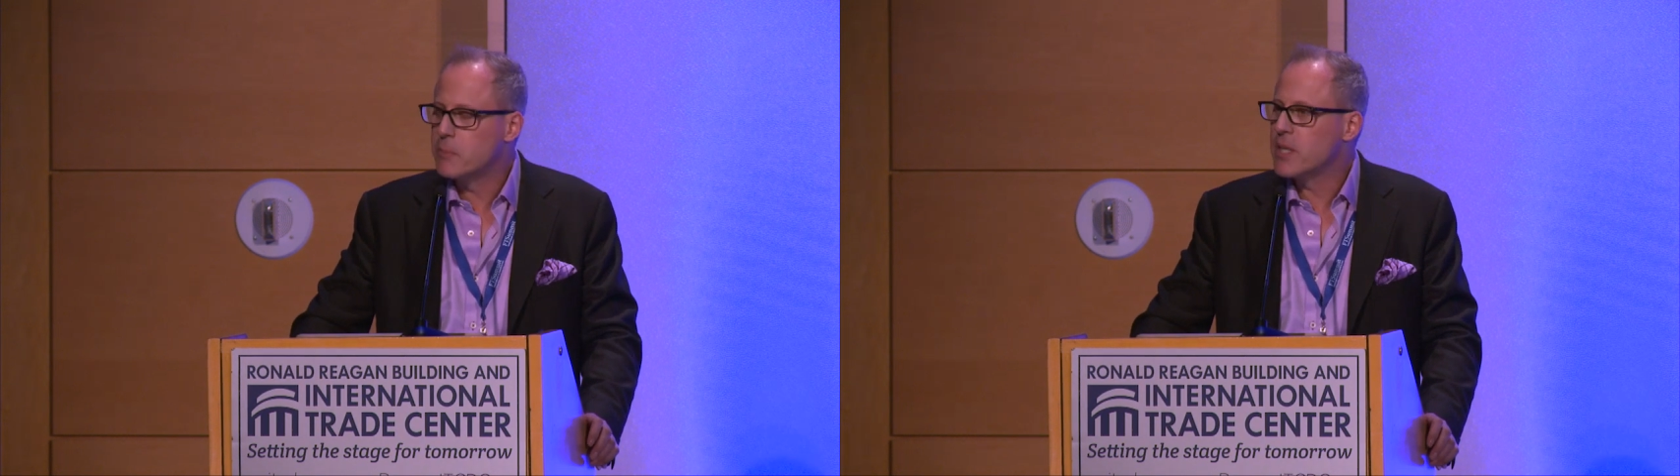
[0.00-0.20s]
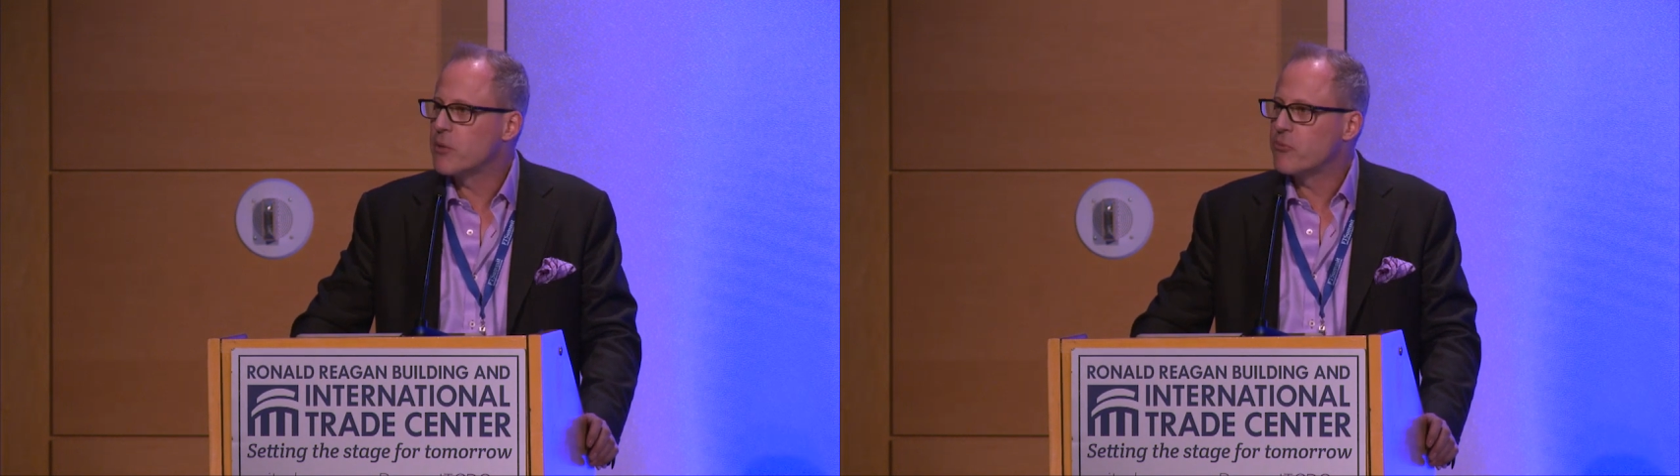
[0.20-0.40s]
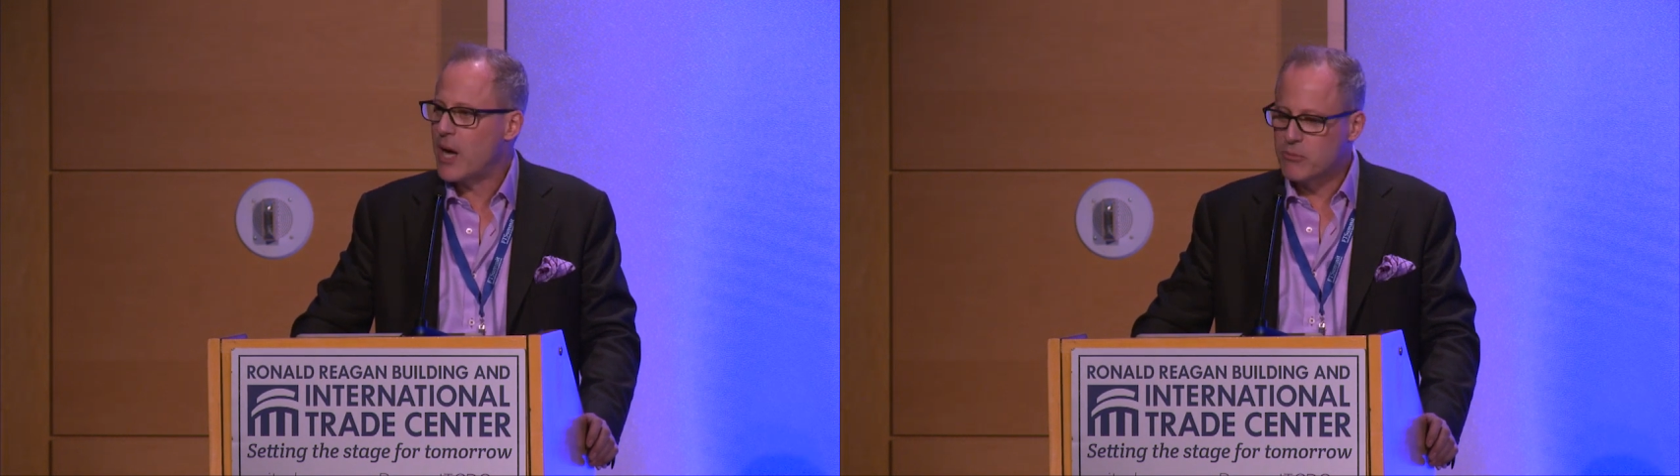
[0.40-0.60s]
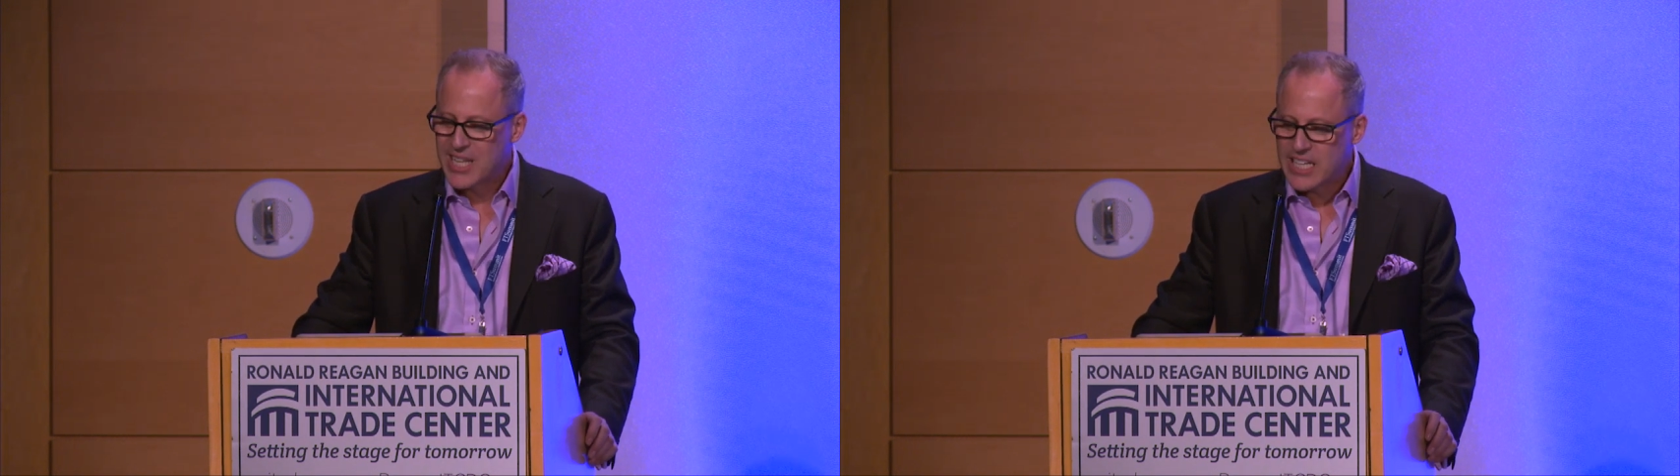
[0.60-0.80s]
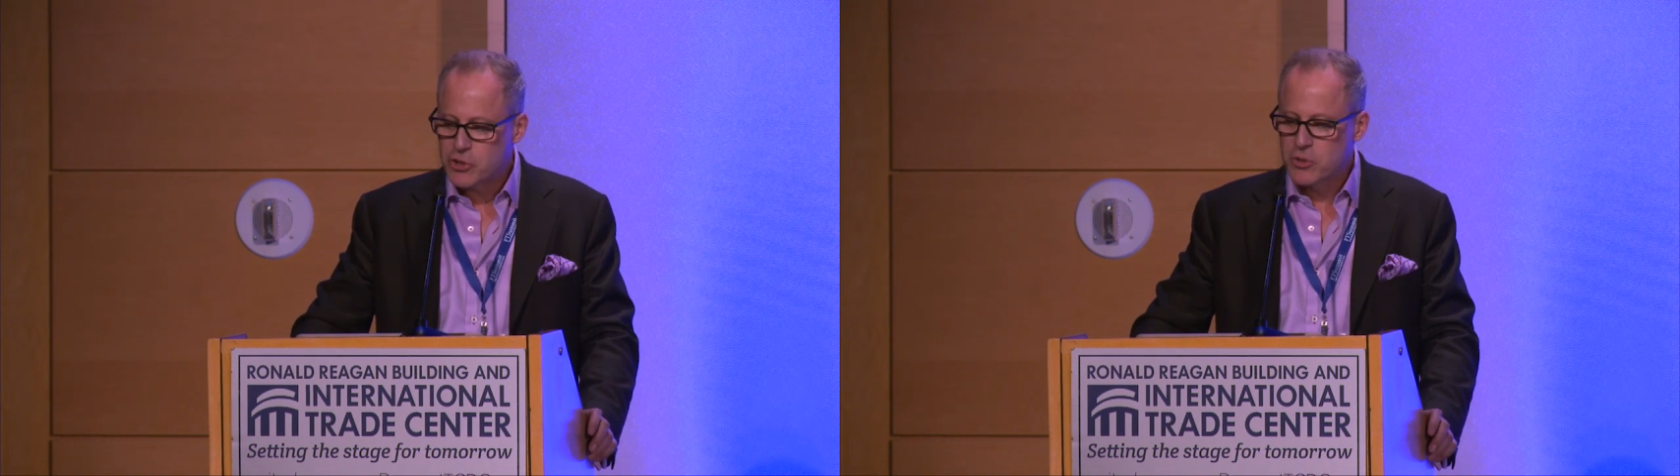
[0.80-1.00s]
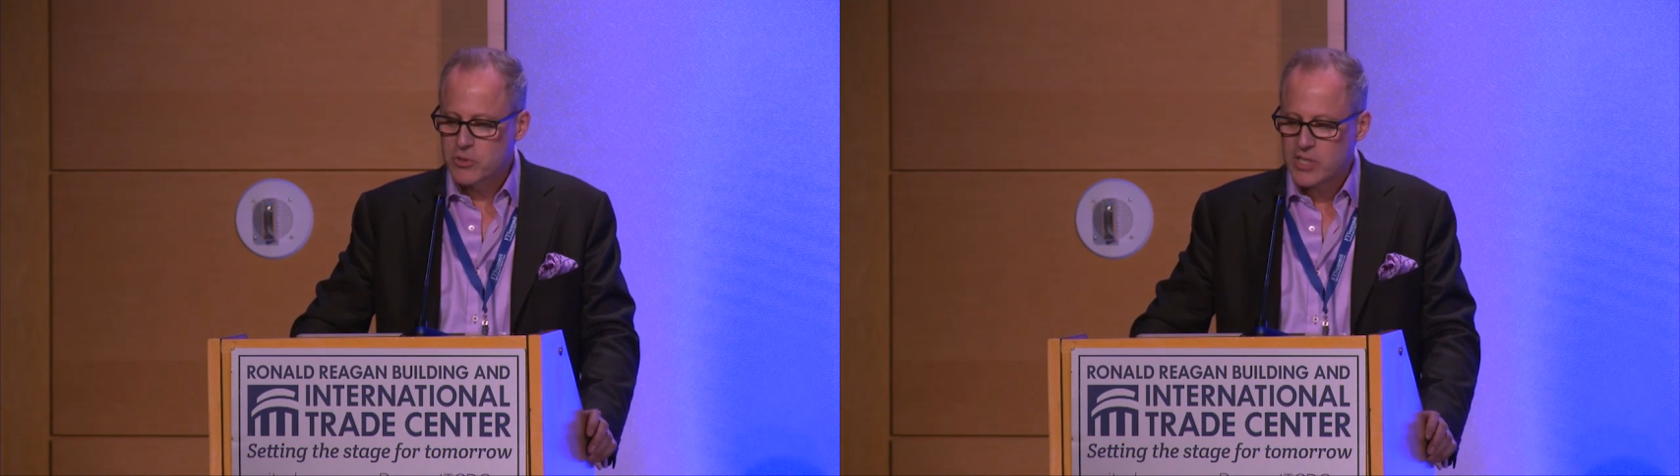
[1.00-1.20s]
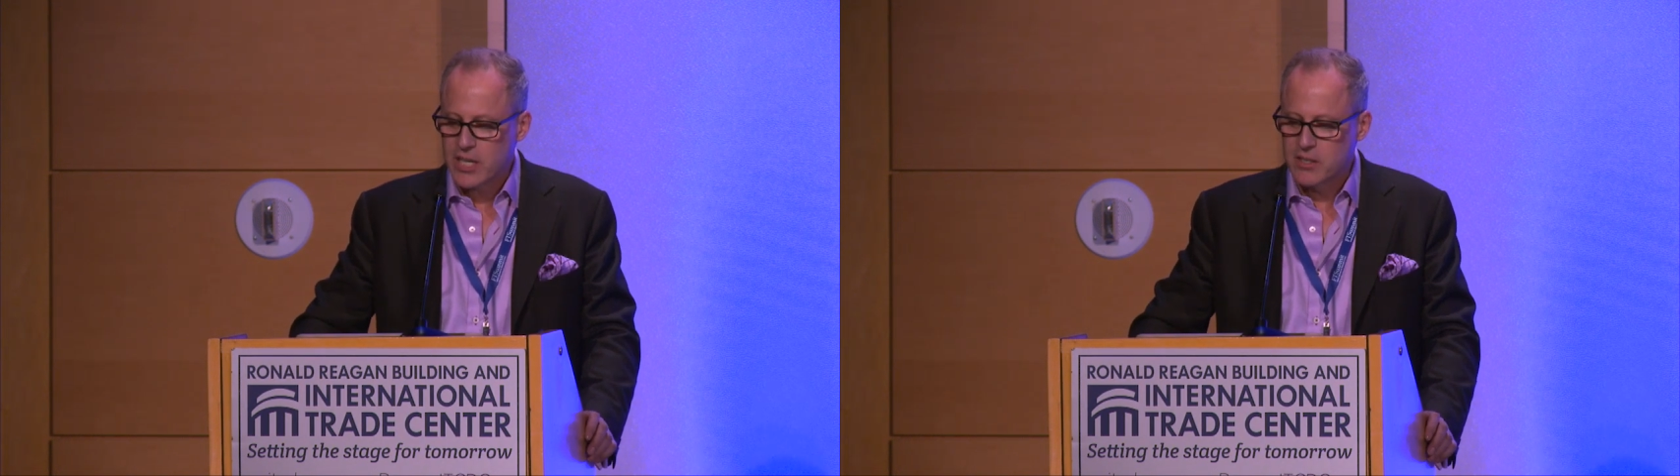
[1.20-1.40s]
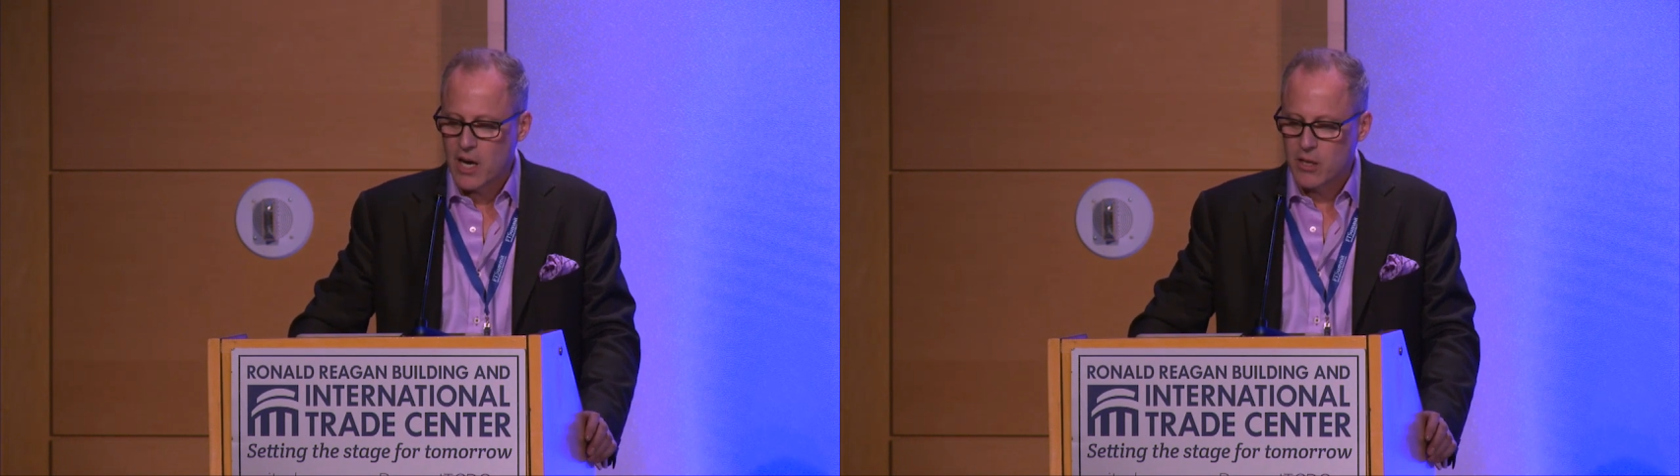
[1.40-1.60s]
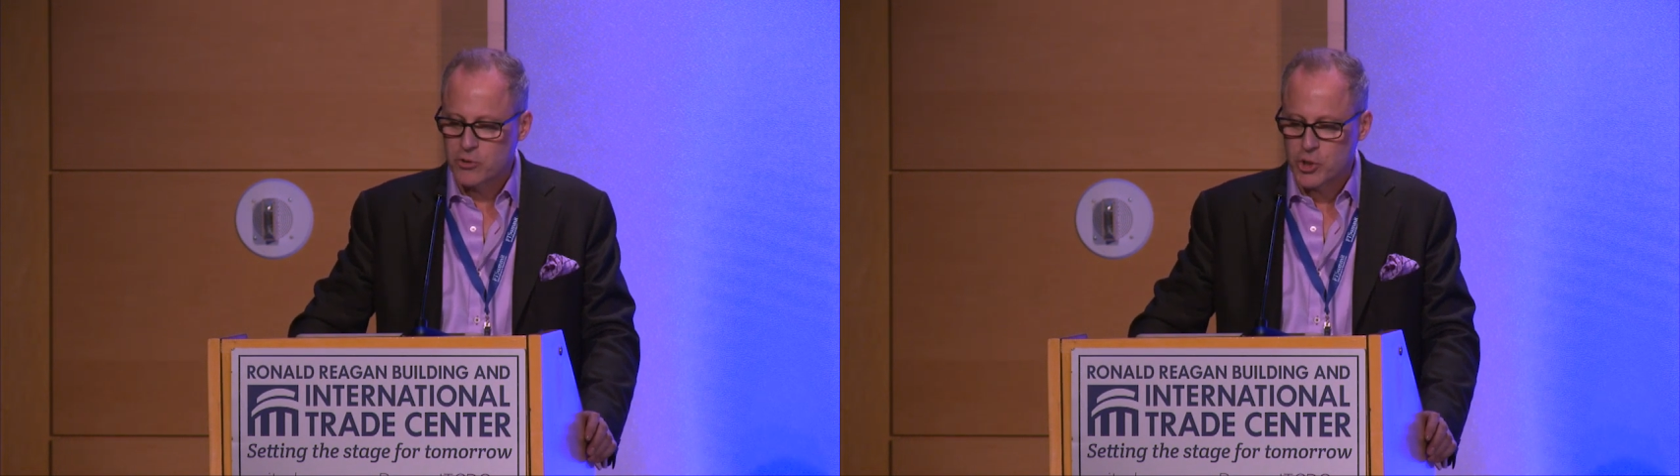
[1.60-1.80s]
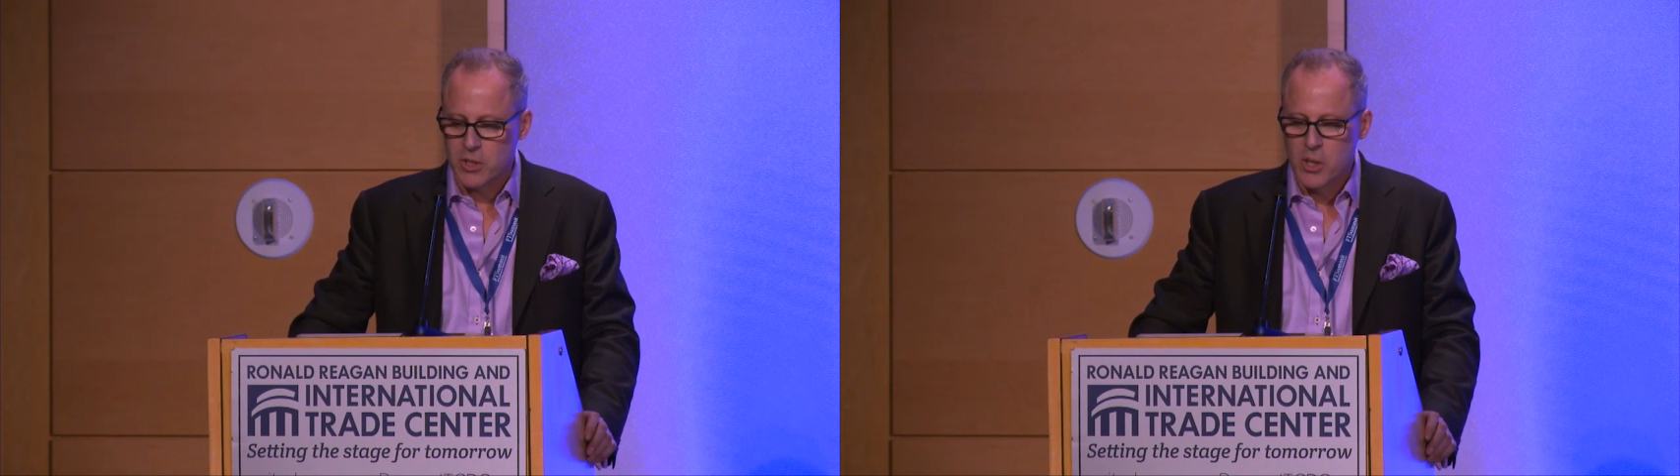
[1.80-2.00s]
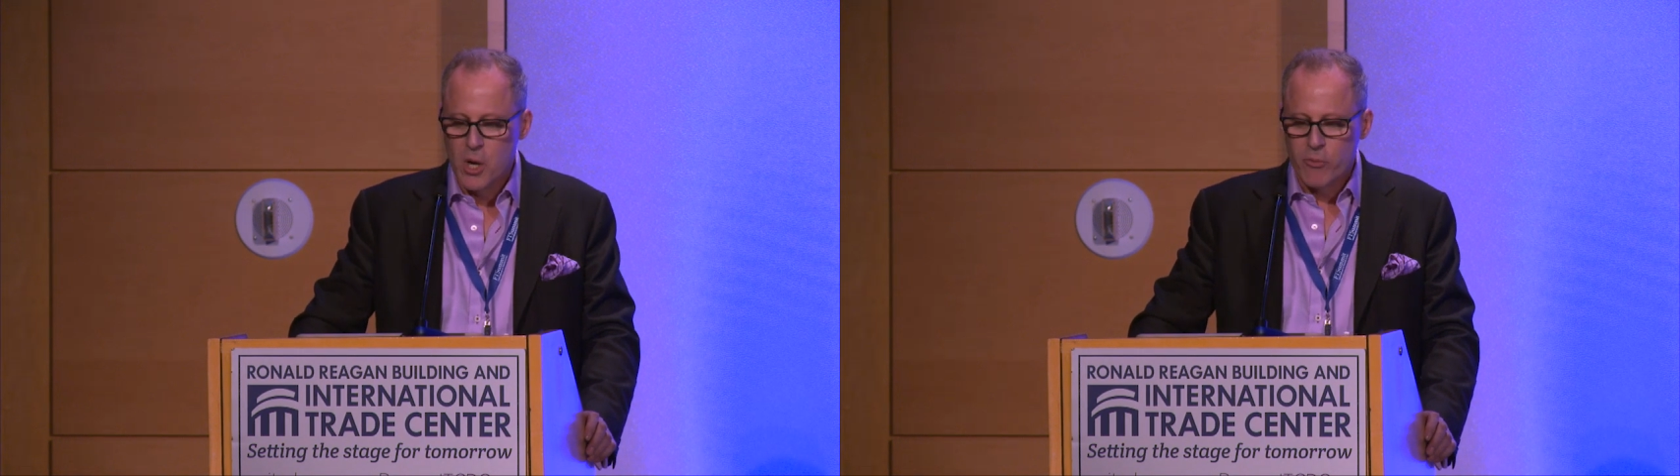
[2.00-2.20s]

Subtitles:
be the foundational technology